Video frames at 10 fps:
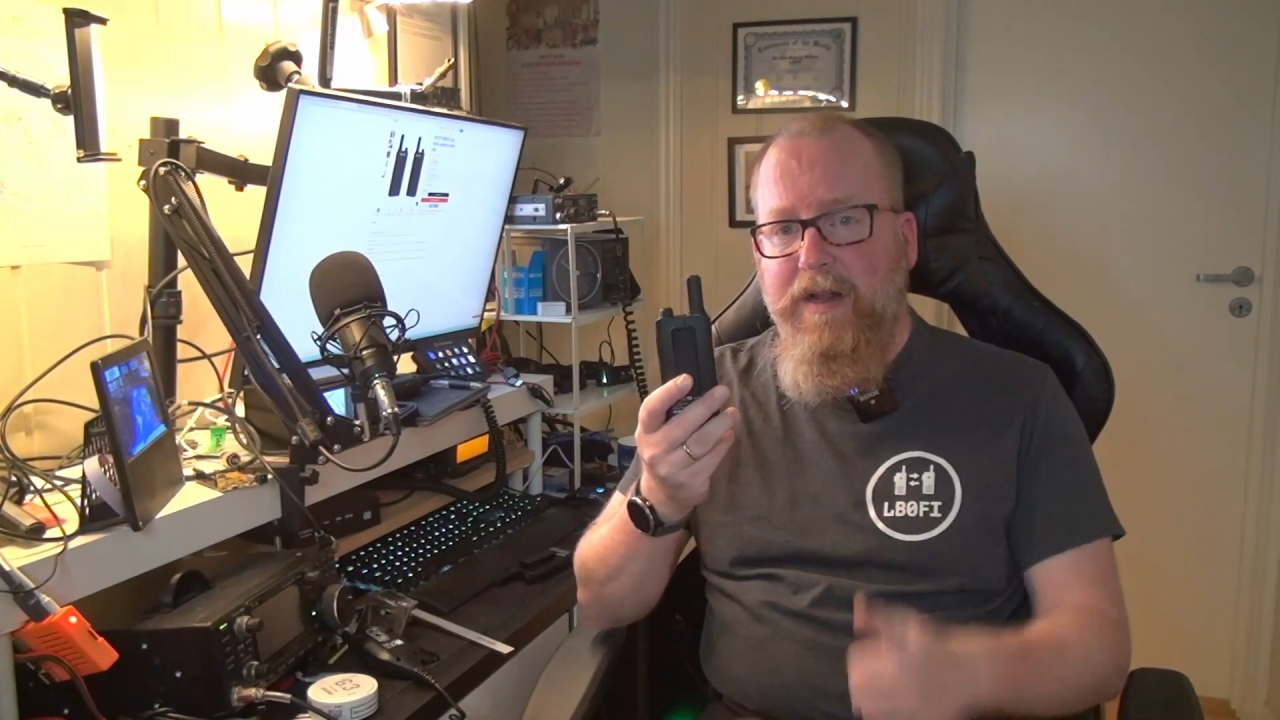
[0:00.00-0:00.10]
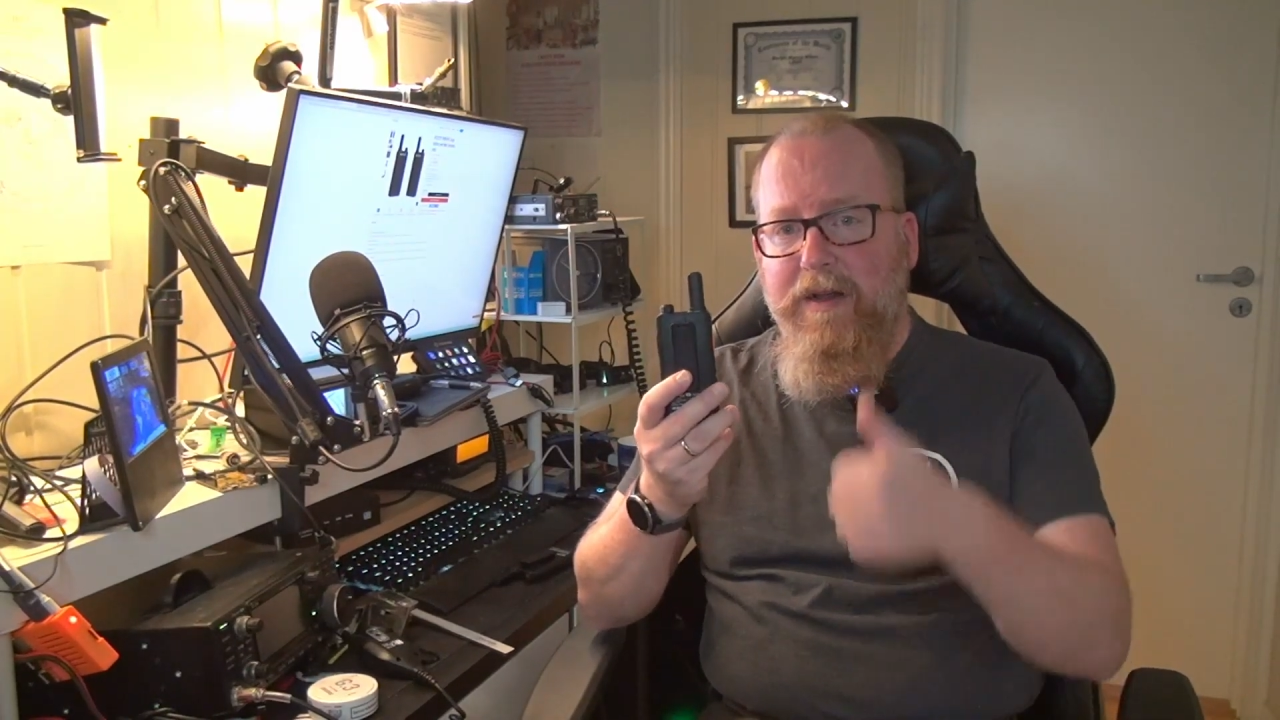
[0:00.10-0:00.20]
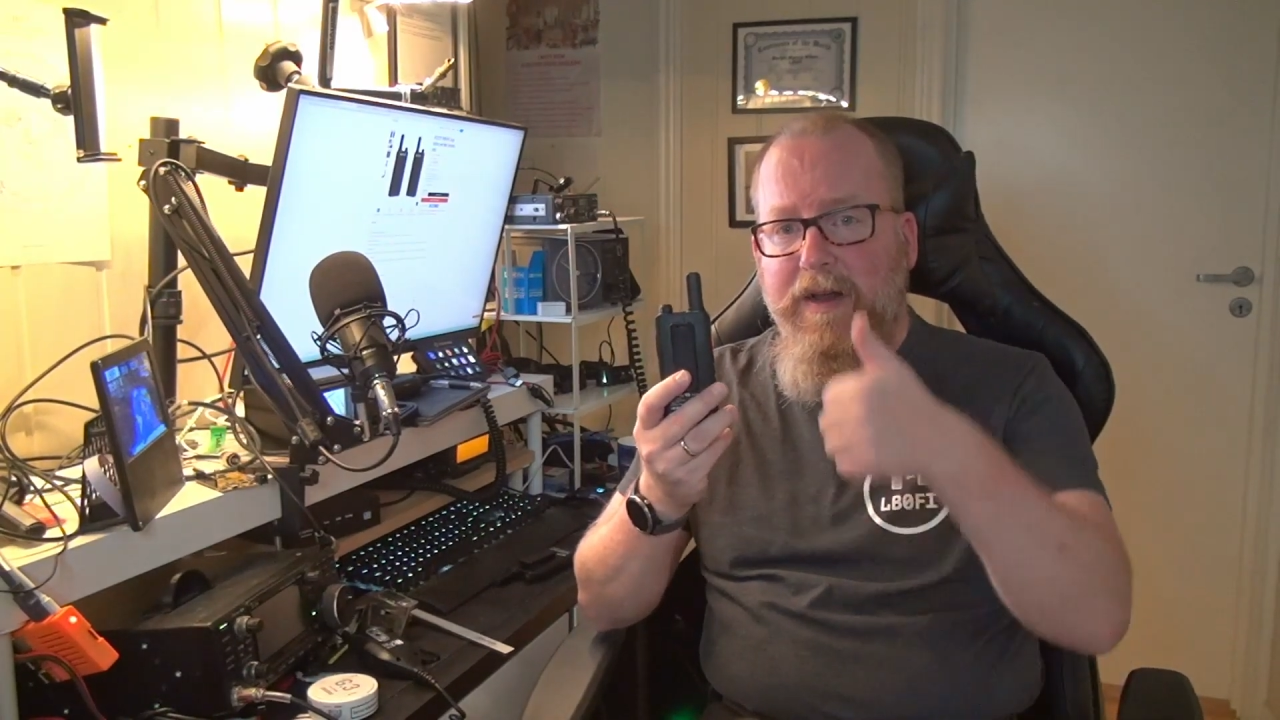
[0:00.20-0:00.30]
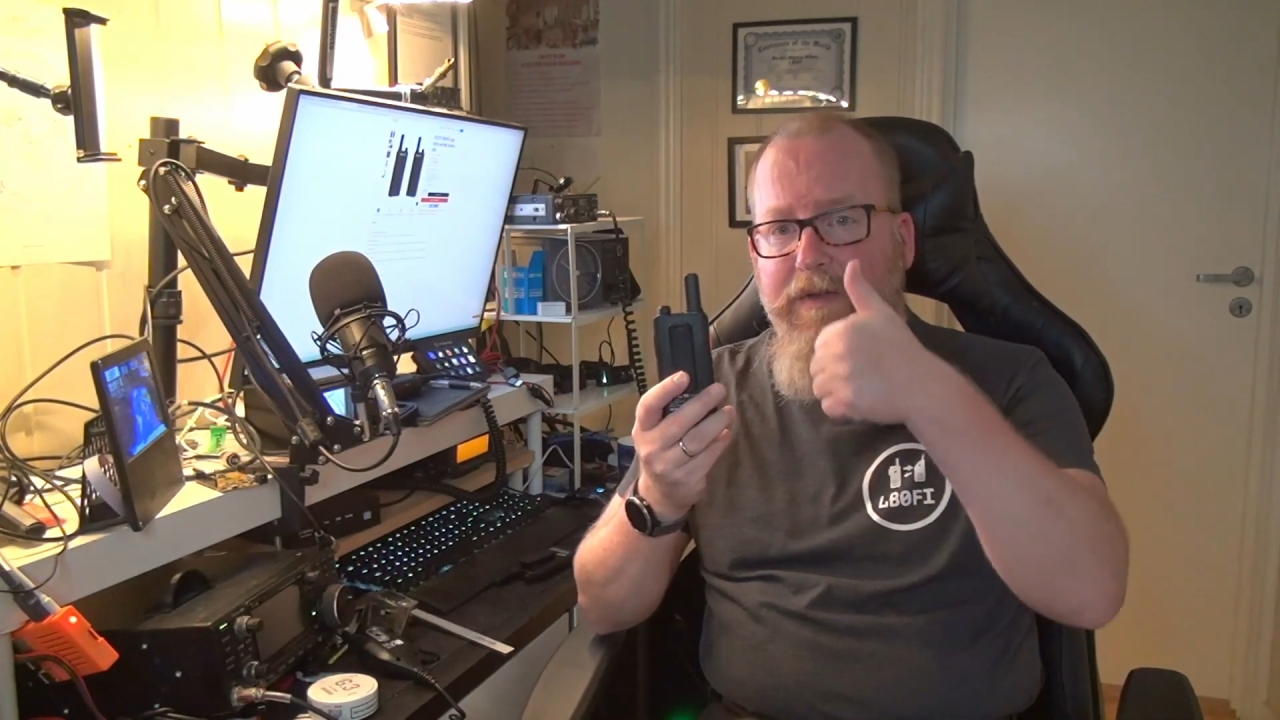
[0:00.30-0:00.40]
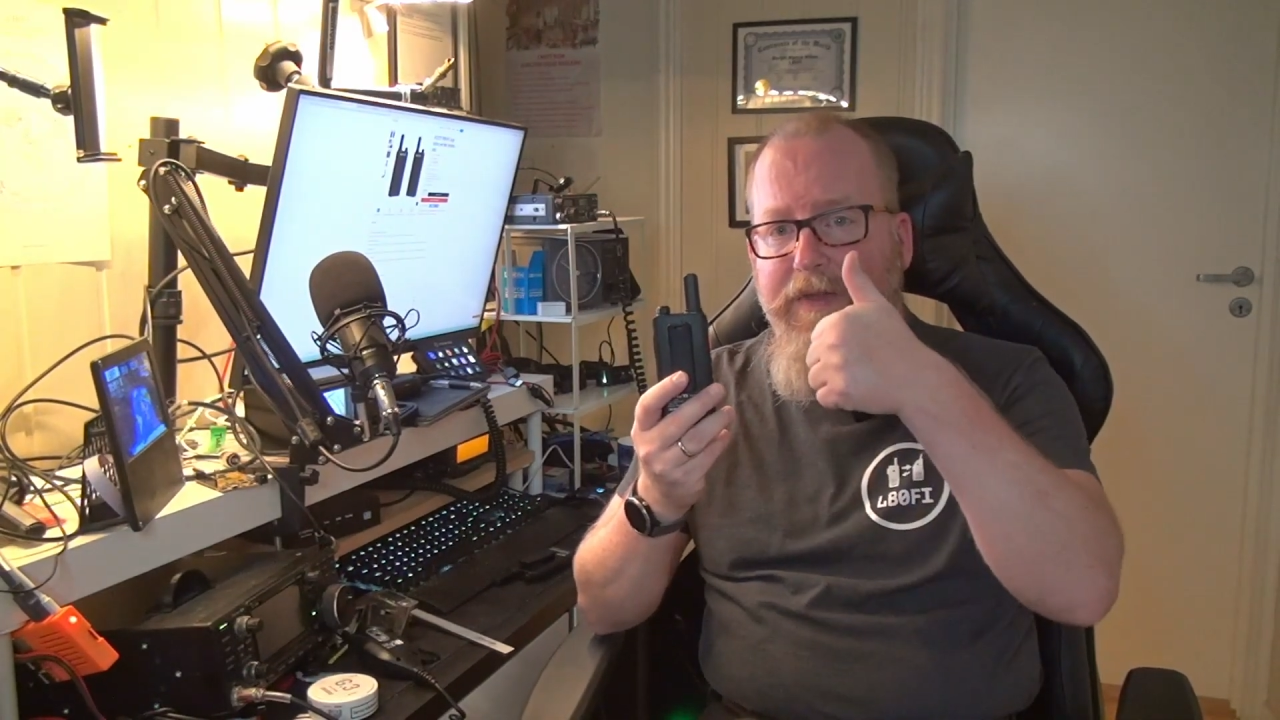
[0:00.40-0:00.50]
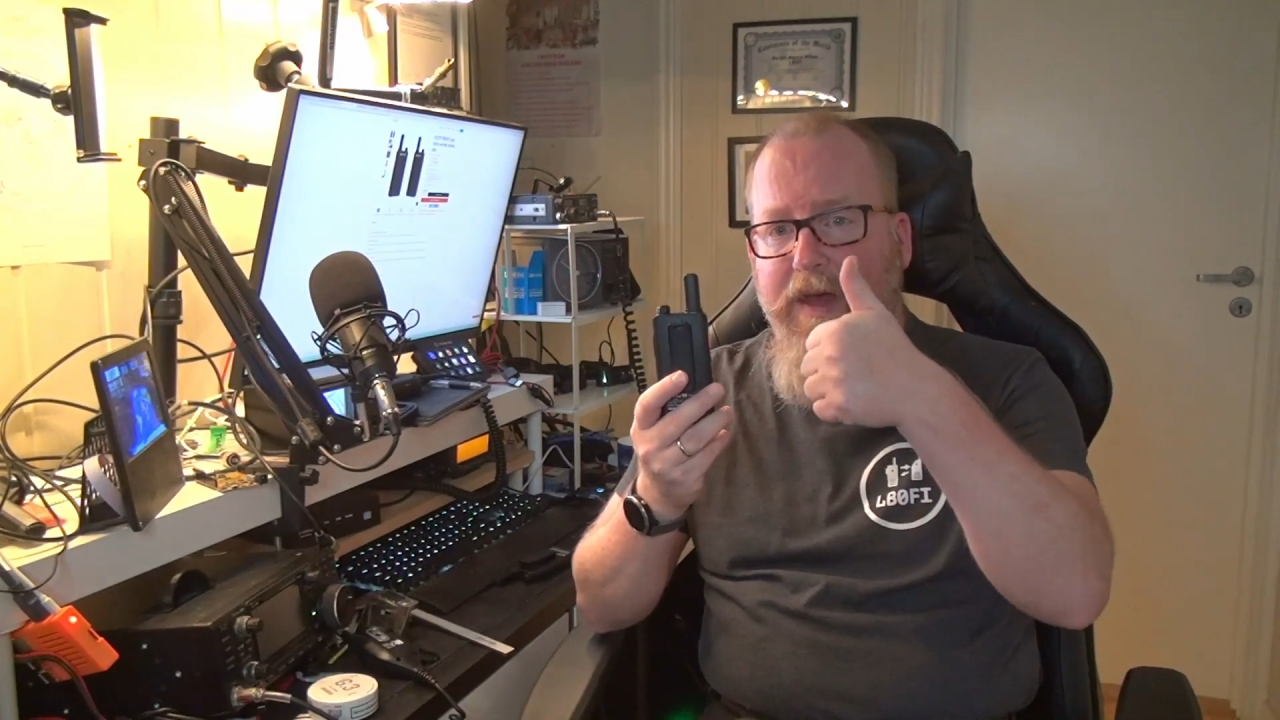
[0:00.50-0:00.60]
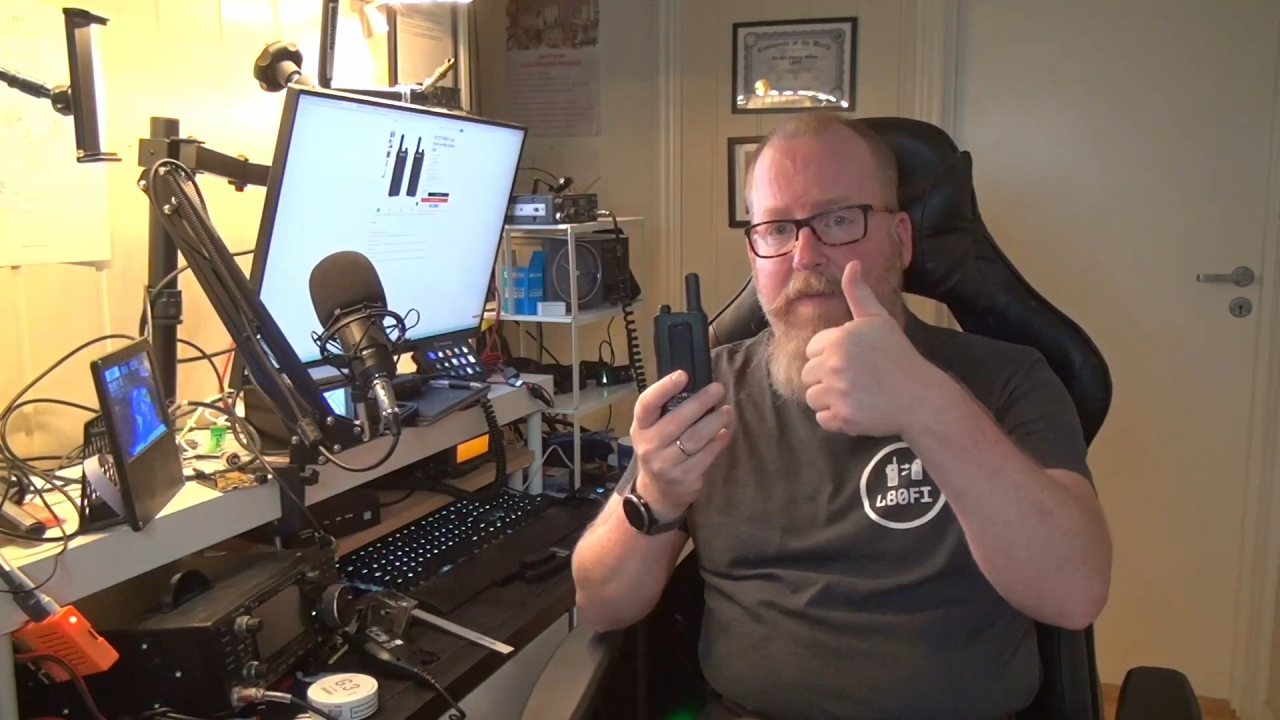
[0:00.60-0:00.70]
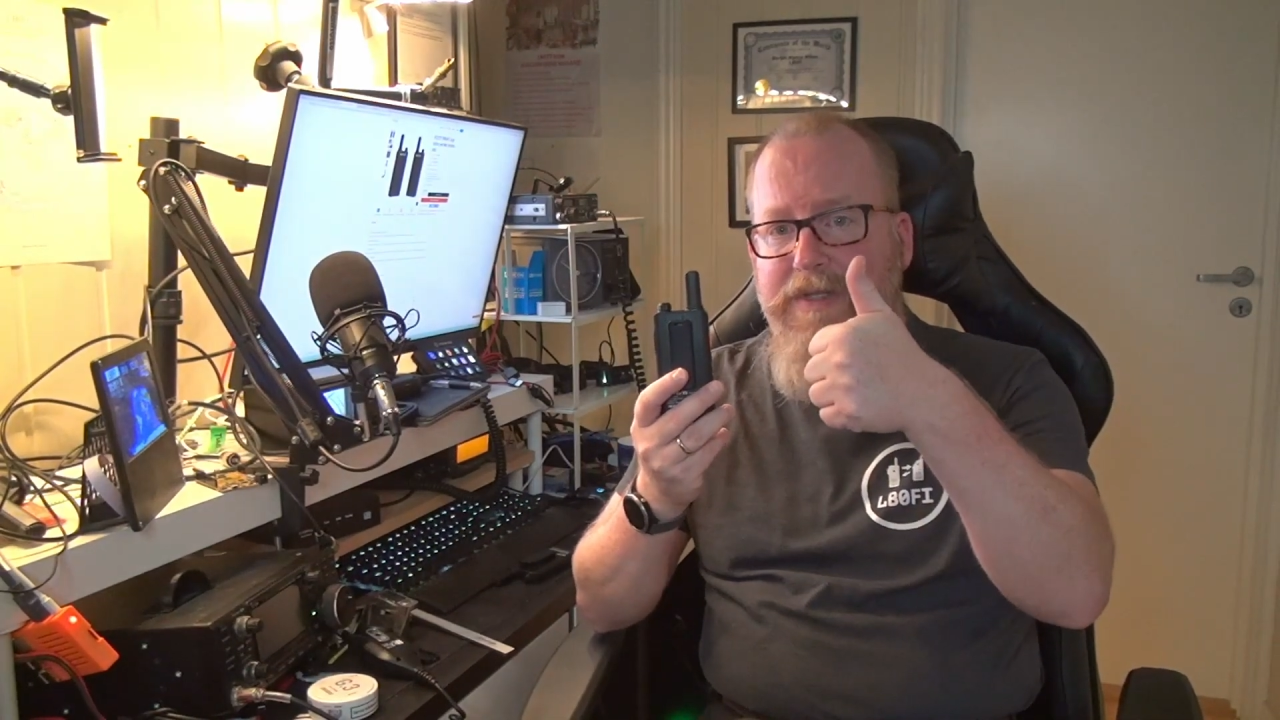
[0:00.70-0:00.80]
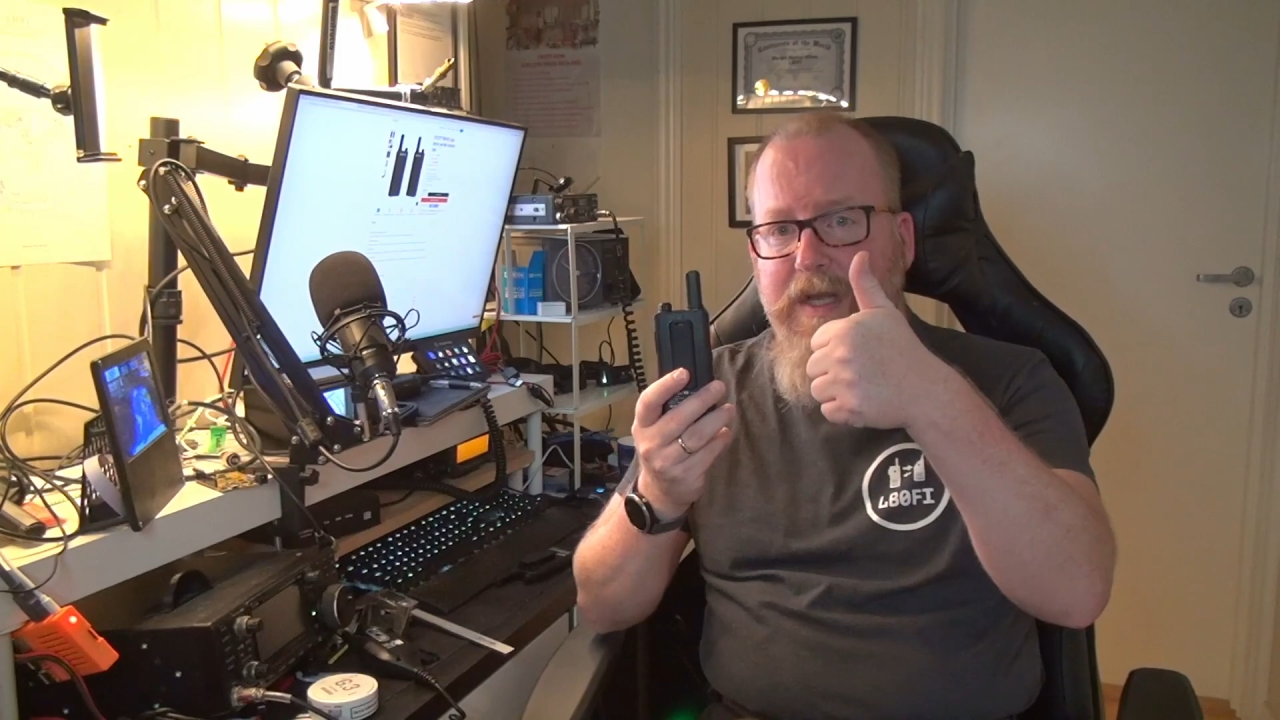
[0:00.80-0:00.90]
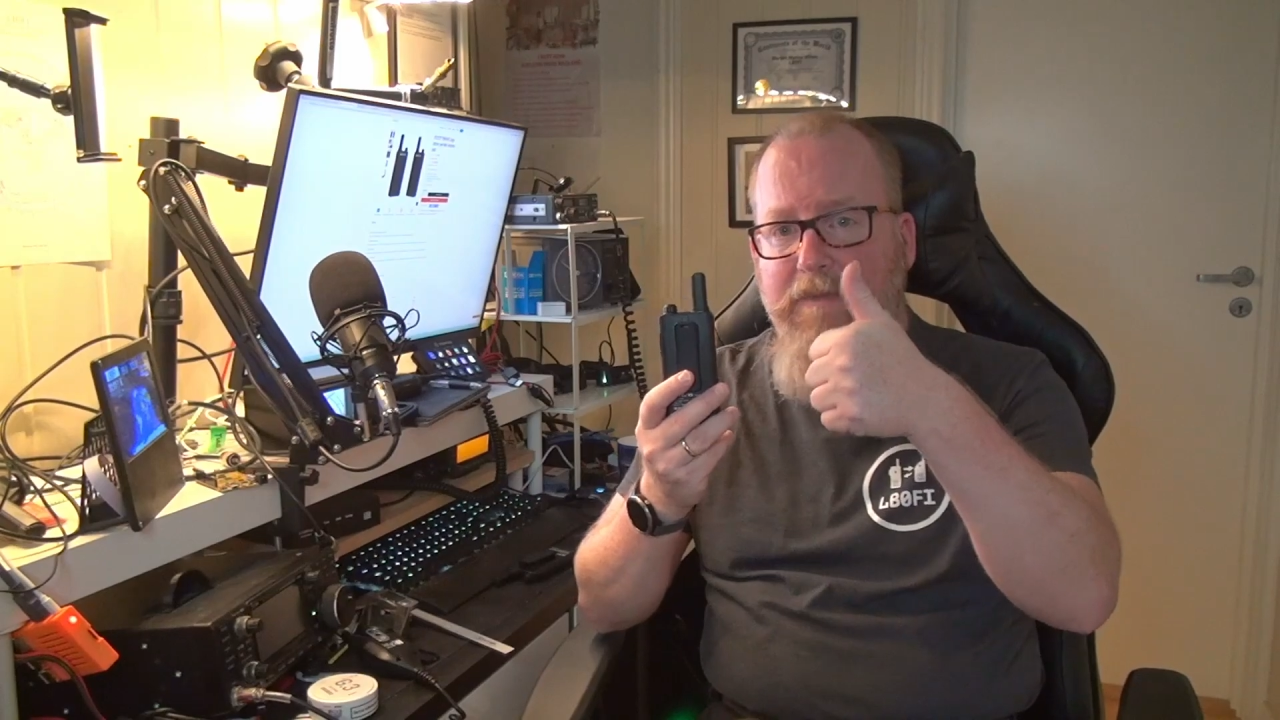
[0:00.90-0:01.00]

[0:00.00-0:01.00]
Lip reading: clear thumbs